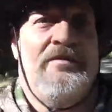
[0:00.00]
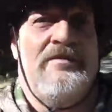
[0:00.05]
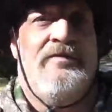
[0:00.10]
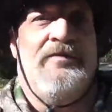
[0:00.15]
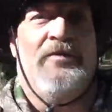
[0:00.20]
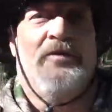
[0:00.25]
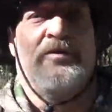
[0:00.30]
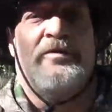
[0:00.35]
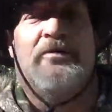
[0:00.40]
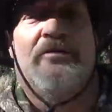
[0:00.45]

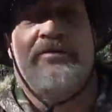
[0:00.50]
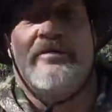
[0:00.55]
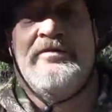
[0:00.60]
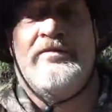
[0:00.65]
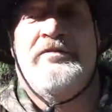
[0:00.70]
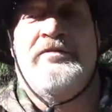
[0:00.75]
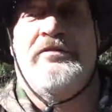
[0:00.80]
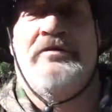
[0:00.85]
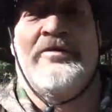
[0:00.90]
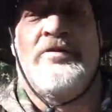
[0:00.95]
for your
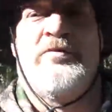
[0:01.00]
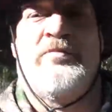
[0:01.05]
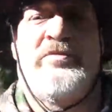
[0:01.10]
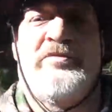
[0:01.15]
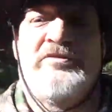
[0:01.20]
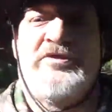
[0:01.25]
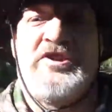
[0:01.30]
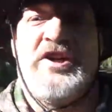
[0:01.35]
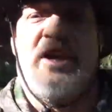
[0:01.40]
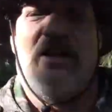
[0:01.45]
little
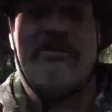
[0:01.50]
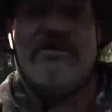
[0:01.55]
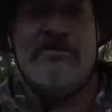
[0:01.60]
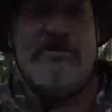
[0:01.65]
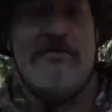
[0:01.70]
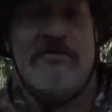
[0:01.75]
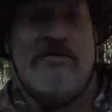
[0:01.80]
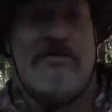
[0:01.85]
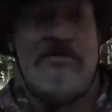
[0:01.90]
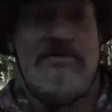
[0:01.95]

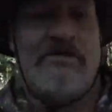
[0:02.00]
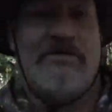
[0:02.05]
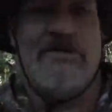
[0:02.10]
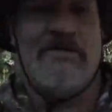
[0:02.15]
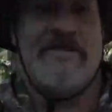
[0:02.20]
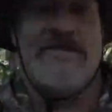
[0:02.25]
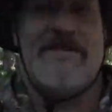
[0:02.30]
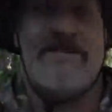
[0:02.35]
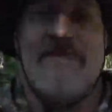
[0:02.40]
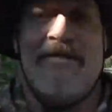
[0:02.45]
projector.
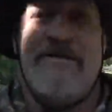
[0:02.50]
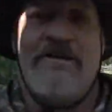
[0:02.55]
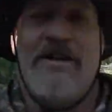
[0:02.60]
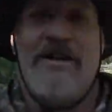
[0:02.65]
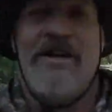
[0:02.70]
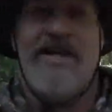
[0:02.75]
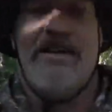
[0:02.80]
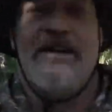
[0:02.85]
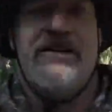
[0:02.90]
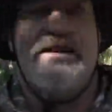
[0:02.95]
So
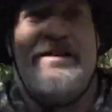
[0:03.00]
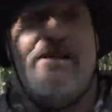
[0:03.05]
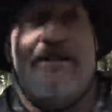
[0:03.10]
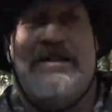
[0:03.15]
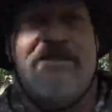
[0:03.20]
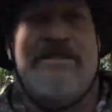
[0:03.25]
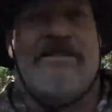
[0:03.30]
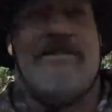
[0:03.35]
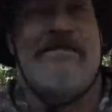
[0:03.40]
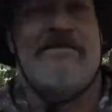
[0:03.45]

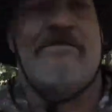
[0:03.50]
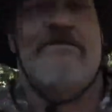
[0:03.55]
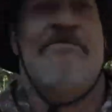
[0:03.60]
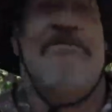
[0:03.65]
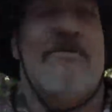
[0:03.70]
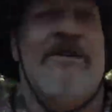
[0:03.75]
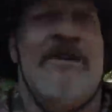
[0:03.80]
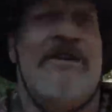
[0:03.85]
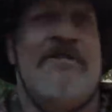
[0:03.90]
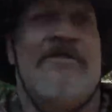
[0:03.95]
she's
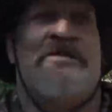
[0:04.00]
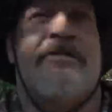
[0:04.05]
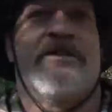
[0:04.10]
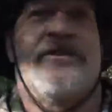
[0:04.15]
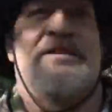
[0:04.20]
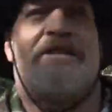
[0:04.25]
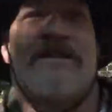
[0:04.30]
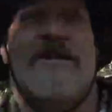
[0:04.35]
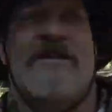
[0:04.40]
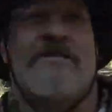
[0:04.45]
waiting on
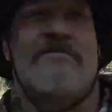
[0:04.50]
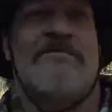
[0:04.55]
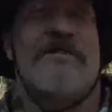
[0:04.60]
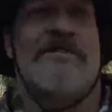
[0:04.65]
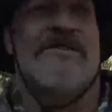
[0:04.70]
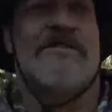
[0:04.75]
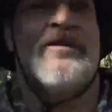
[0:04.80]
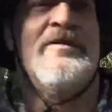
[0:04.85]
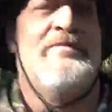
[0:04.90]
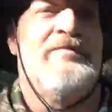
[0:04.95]
it to come. She
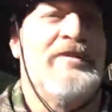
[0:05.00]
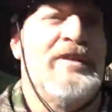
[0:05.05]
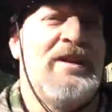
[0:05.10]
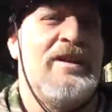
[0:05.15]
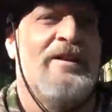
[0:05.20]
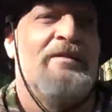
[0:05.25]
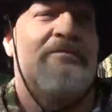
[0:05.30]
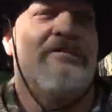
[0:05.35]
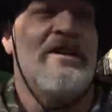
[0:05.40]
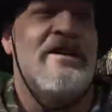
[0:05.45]
was hoping it'd
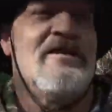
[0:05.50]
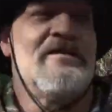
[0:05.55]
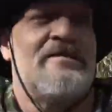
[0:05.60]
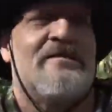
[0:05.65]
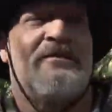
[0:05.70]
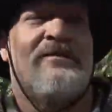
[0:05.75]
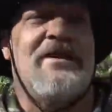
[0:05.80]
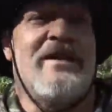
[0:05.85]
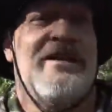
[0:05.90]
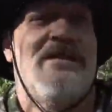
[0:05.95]
come
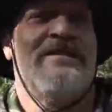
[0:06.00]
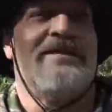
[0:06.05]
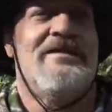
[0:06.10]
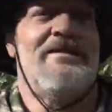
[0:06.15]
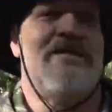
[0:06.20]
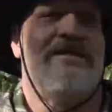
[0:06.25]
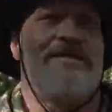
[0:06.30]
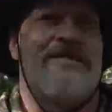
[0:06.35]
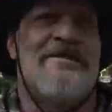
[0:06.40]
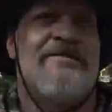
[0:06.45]
yesterday, and then
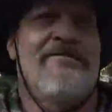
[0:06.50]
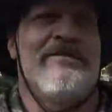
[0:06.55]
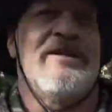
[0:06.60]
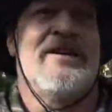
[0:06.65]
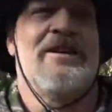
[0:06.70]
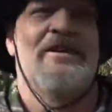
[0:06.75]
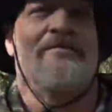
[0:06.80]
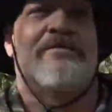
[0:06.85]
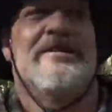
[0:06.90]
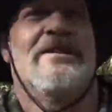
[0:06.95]
she's hoping it'd
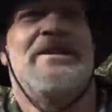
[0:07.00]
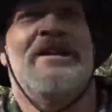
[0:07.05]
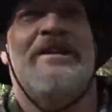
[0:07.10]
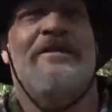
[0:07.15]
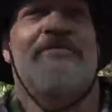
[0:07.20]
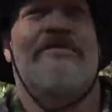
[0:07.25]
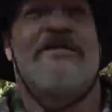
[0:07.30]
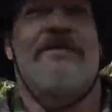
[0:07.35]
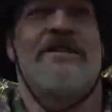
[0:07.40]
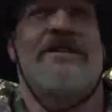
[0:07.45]
come today,
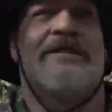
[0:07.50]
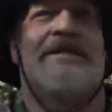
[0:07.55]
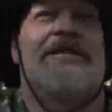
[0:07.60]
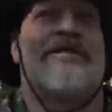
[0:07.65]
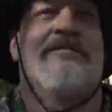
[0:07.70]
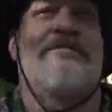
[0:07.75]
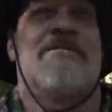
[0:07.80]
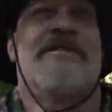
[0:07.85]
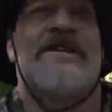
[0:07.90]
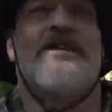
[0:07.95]
but it didn't
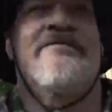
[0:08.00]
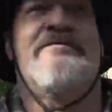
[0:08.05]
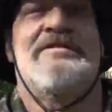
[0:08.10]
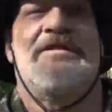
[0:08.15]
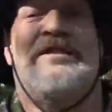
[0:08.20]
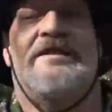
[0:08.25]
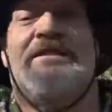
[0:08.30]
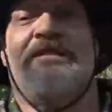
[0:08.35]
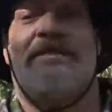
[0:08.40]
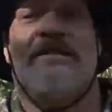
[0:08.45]
come today. But
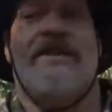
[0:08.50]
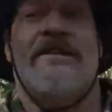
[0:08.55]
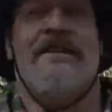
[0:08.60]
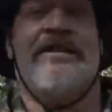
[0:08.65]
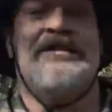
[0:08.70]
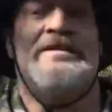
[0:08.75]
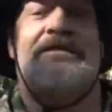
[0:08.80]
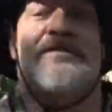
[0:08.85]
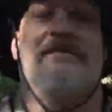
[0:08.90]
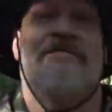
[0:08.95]
she said, I
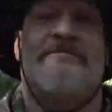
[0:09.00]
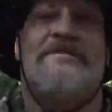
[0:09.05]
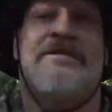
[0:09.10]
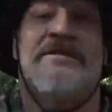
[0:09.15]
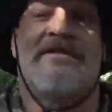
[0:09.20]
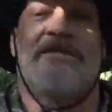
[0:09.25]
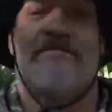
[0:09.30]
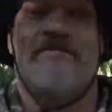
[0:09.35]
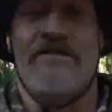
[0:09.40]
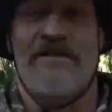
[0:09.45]
got you something
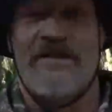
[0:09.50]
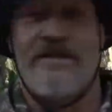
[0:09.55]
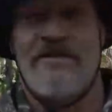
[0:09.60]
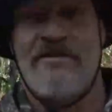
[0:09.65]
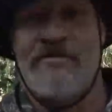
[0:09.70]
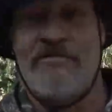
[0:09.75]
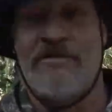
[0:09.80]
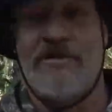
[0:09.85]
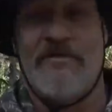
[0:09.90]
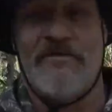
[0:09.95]
else. I want you to
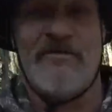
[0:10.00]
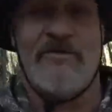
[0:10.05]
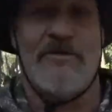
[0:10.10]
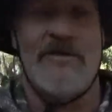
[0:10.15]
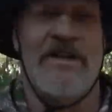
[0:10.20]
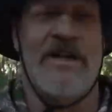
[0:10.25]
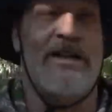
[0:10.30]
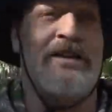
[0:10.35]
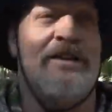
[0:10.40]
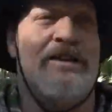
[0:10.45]
open it before
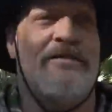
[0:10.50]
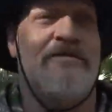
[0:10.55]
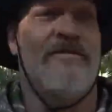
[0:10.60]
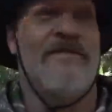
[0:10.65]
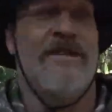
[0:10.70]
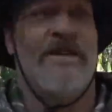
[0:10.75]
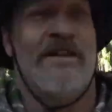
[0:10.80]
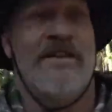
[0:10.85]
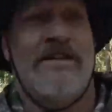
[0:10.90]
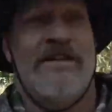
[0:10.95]
you leave.
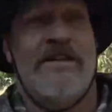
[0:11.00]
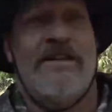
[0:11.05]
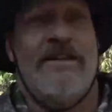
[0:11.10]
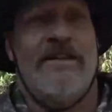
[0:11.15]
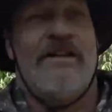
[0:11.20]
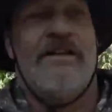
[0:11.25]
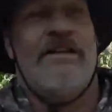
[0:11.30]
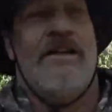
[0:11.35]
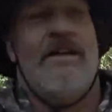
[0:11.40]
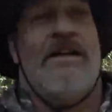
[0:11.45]

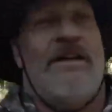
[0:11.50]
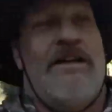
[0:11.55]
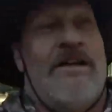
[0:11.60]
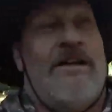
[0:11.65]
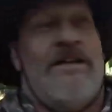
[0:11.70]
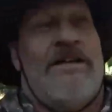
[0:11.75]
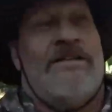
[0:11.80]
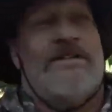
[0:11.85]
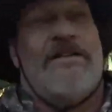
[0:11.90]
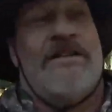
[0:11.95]

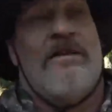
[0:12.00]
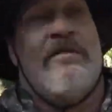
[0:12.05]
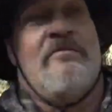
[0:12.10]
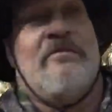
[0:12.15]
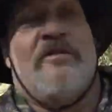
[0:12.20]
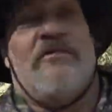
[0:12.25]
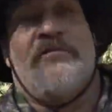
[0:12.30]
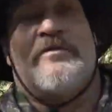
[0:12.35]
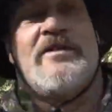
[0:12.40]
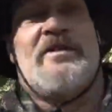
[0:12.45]
She got
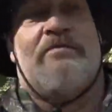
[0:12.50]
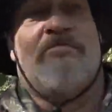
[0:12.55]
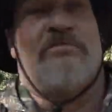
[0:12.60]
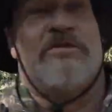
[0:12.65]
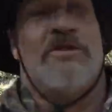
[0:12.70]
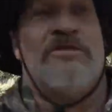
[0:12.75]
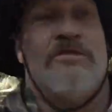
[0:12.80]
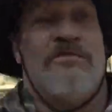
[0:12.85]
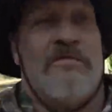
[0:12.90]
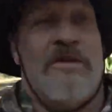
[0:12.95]
me one of them
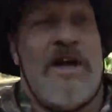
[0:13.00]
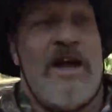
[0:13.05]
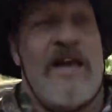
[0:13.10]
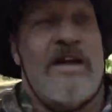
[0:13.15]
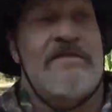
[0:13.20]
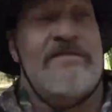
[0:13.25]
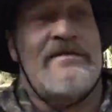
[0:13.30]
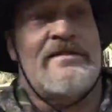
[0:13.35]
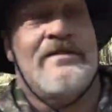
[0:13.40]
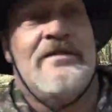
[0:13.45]
blue
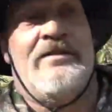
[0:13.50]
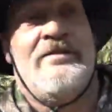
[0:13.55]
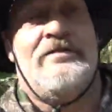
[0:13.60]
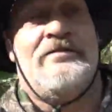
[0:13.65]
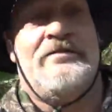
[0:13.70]
mats.